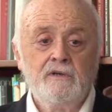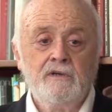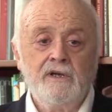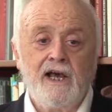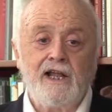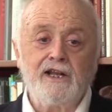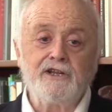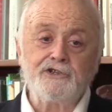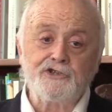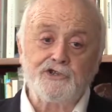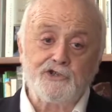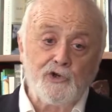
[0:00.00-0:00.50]

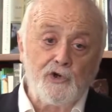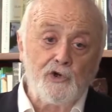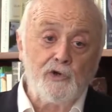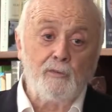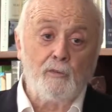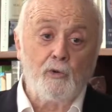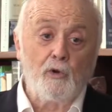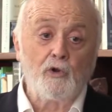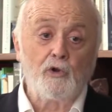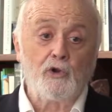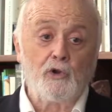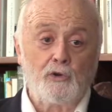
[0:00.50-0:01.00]
at a
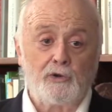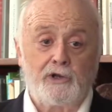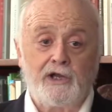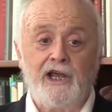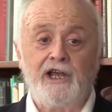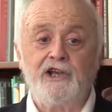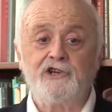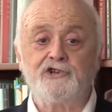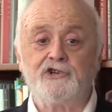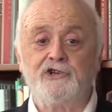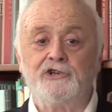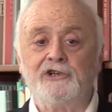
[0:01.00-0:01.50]
suitable
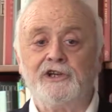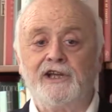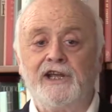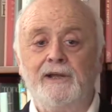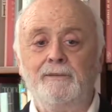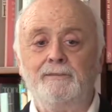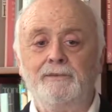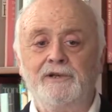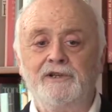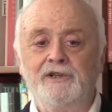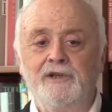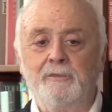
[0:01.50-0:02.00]
location,
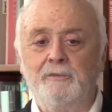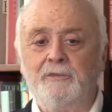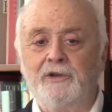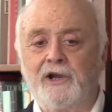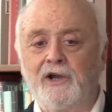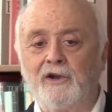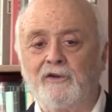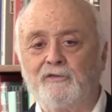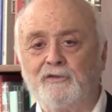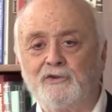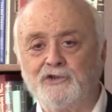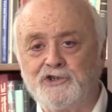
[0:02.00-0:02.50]
keeping them
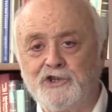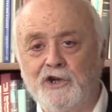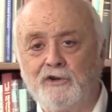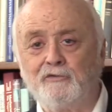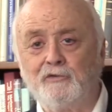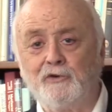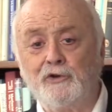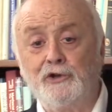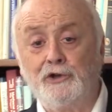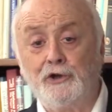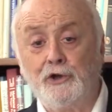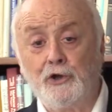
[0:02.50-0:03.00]
there for
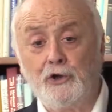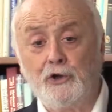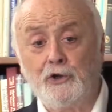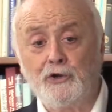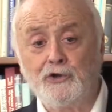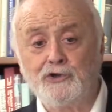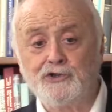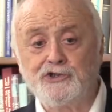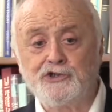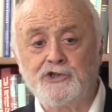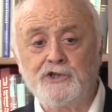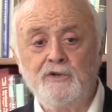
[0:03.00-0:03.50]
several
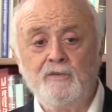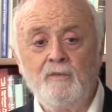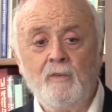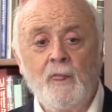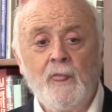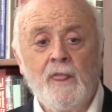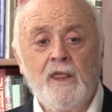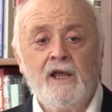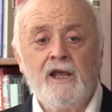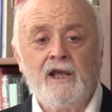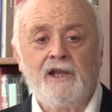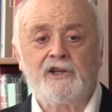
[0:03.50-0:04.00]
years
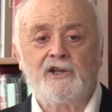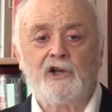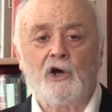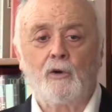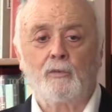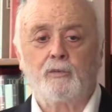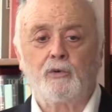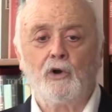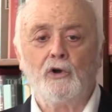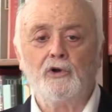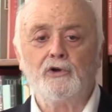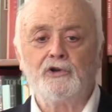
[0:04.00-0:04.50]
until
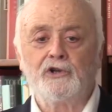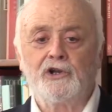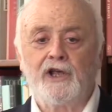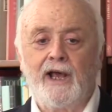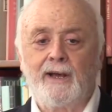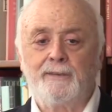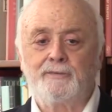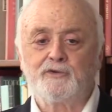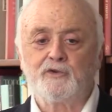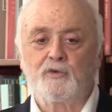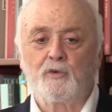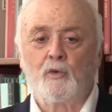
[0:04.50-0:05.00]

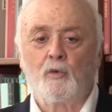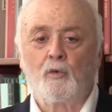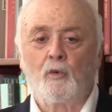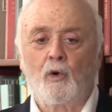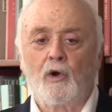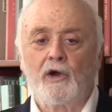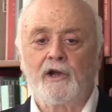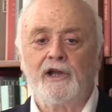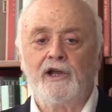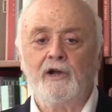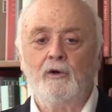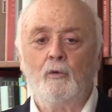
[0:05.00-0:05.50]
prototypes were
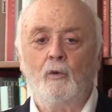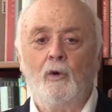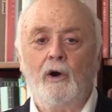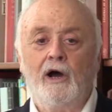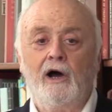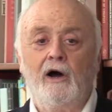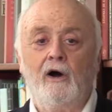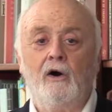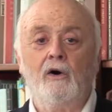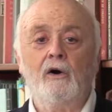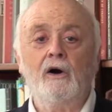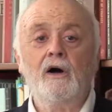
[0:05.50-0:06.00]
working
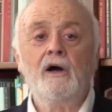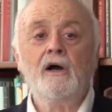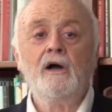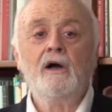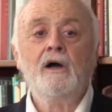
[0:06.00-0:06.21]
well